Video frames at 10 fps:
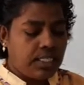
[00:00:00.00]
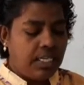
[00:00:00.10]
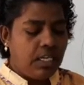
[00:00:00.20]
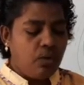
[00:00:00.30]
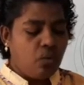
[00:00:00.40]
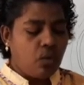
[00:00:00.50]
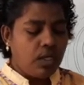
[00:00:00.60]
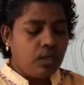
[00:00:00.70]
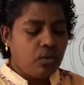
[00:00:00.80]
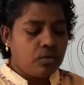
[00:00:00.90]

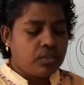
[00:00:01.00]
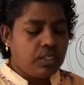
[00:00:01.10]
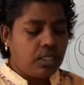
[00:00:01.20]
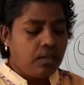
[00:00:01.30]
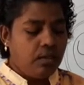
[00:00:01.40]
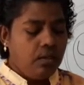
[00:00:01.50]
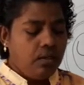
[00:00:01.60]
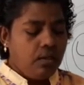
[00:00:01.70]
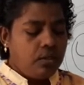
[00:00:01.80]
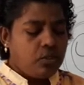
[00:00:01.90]
E1 question
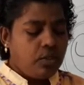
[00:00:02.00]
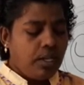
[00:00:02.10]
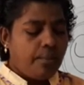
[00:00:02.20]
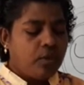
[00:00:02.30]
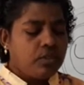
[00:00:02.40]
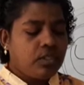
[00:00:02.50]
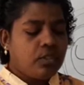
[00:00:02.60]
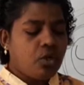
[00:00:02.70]
about